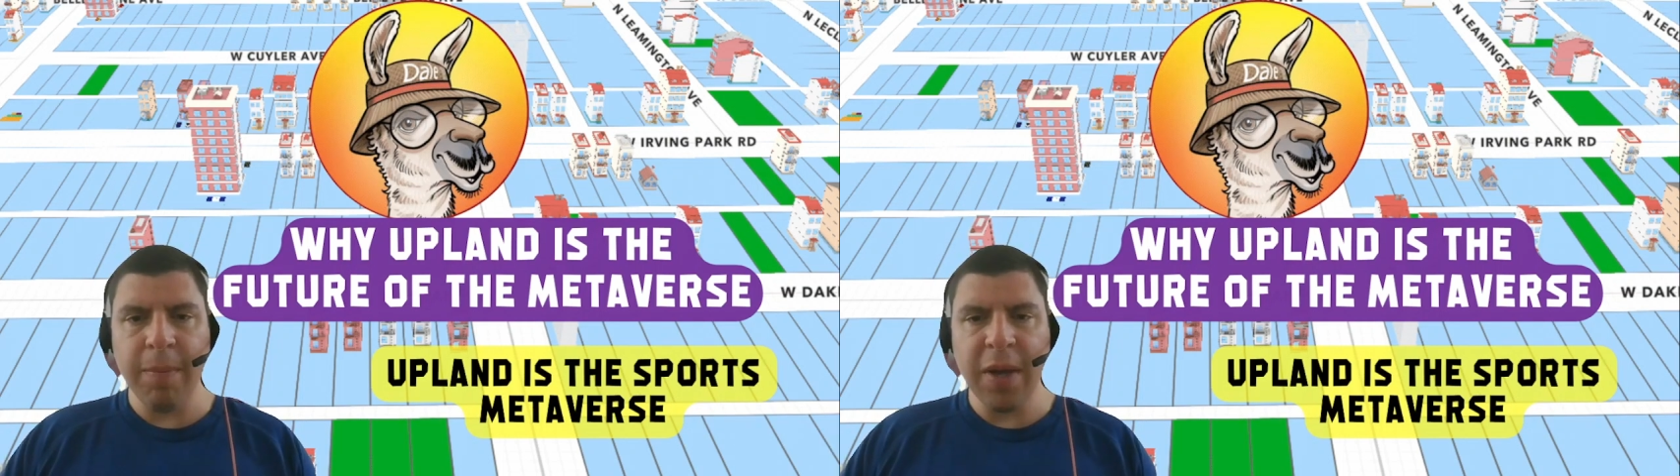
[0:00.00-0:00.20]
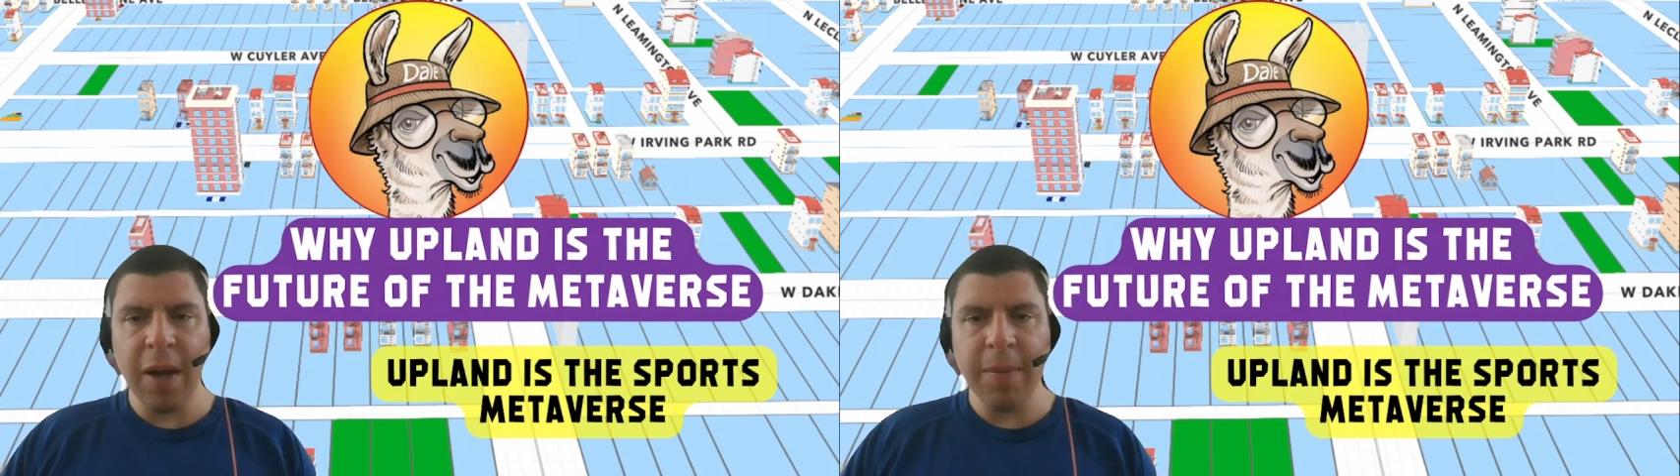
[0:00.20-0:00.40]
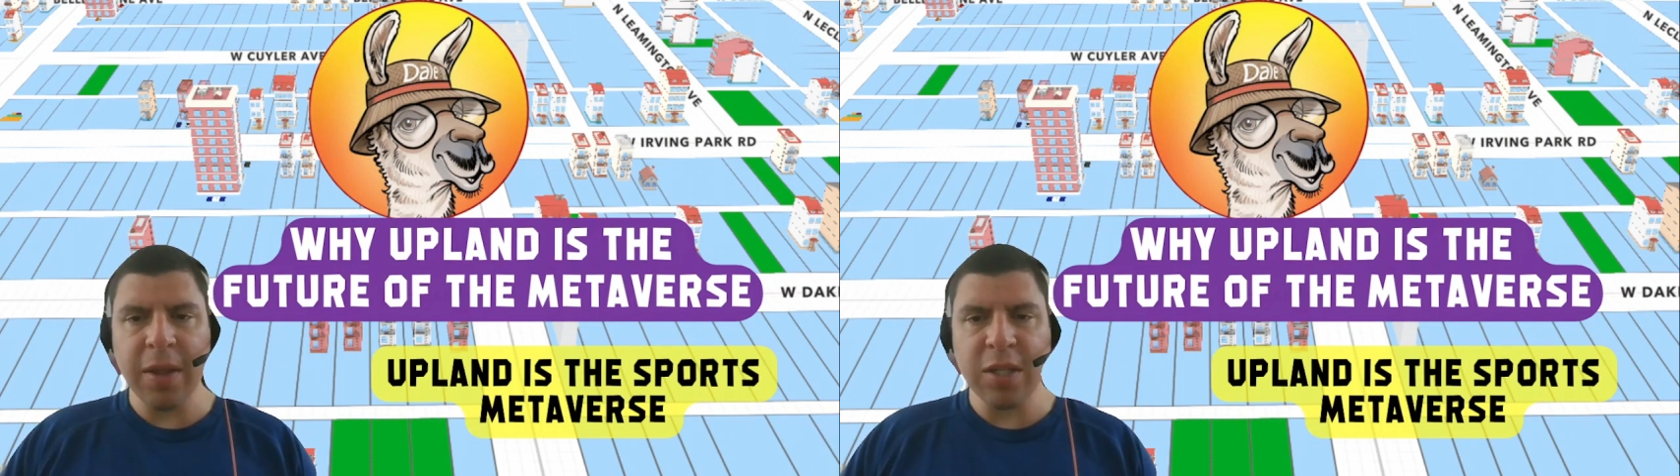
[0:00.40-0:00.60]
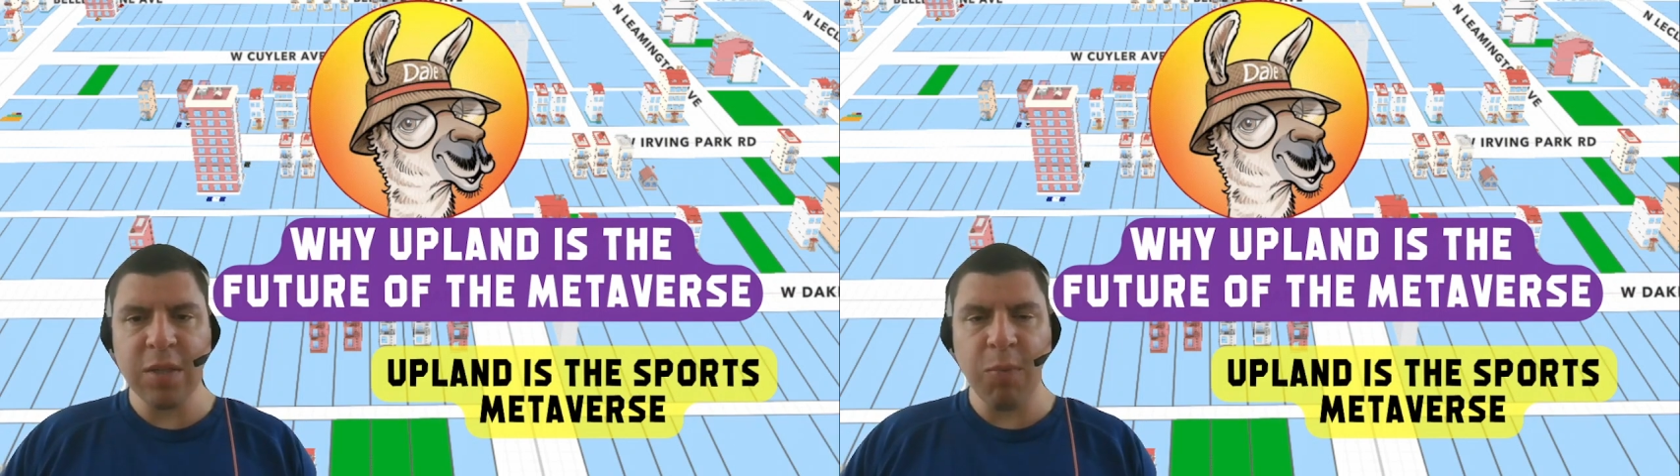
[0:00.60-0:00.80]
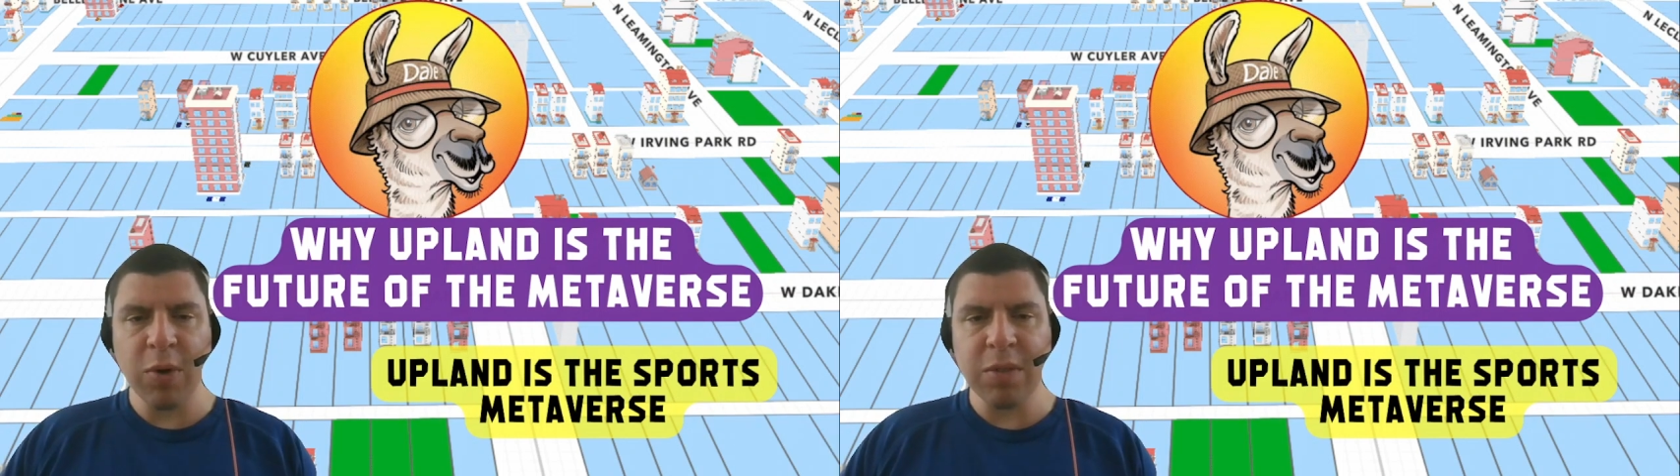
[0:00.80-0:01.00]
becoming the
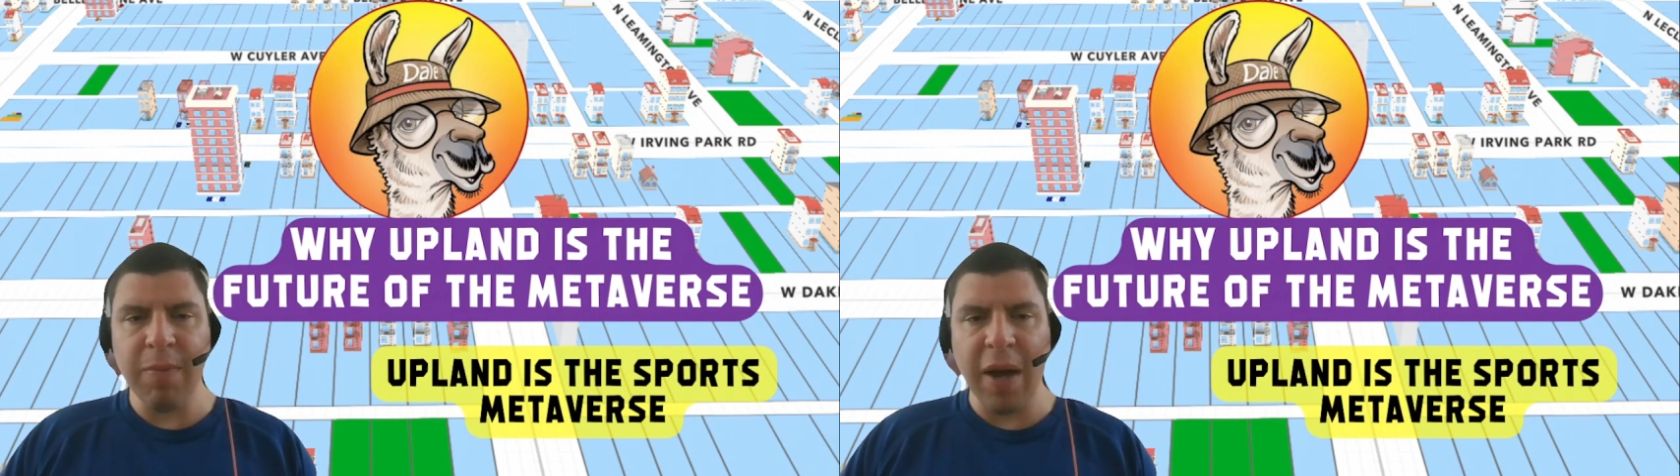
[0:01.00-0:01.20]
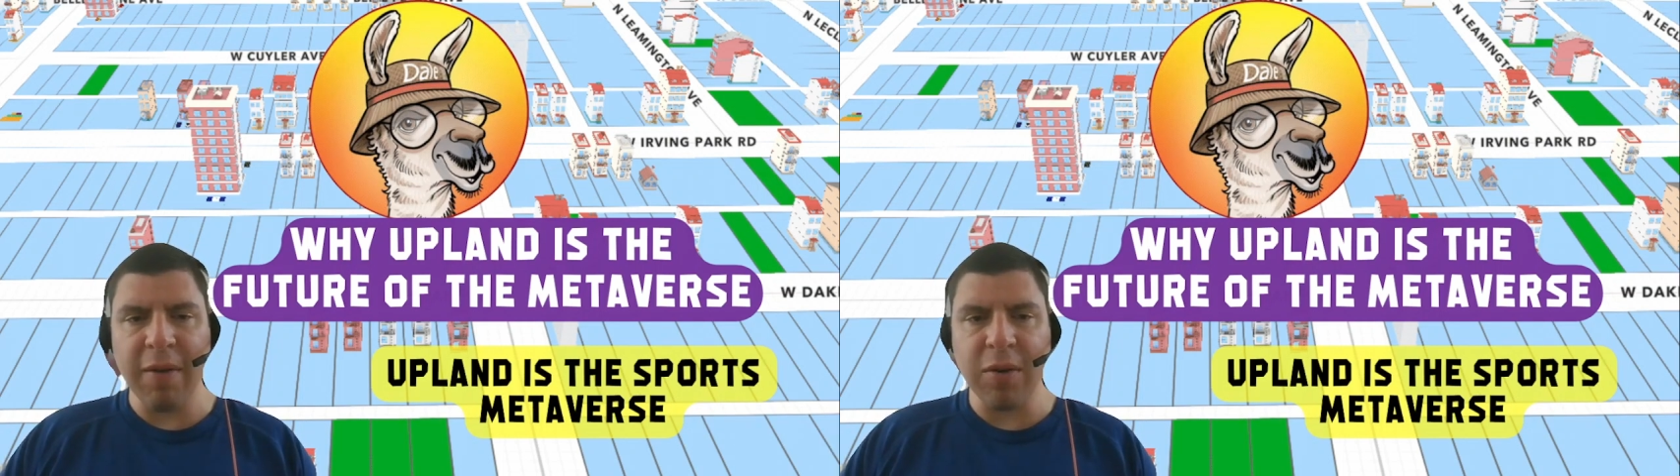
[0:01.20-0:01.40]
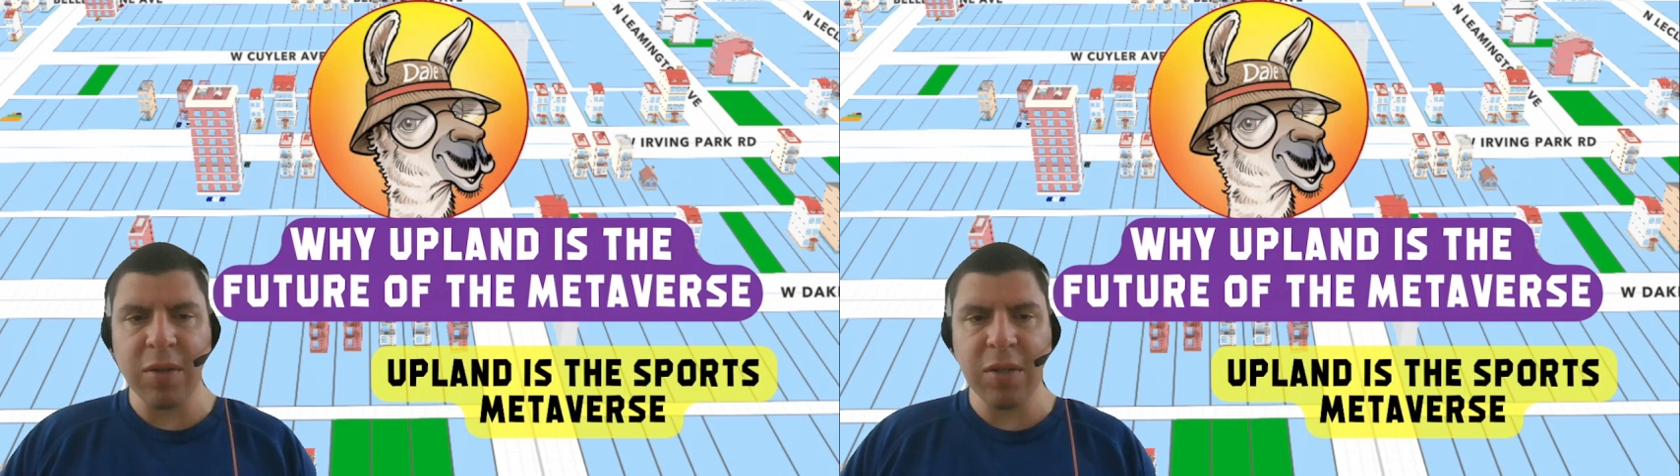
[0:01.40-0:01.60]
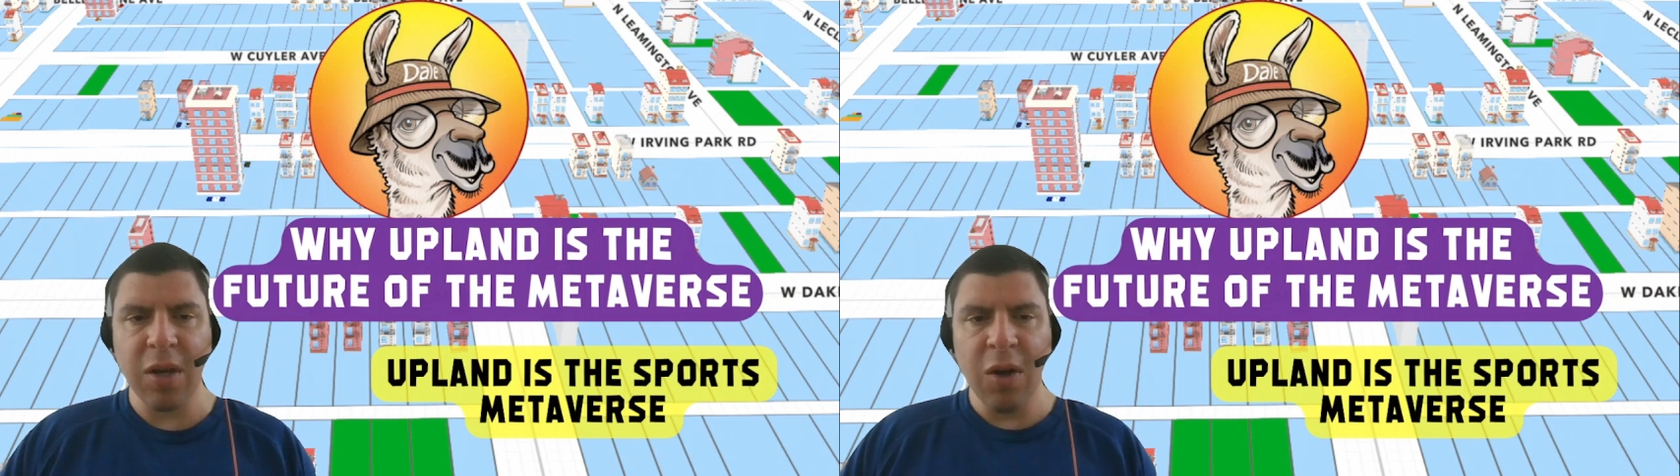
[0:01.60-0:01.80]
sports metaverse.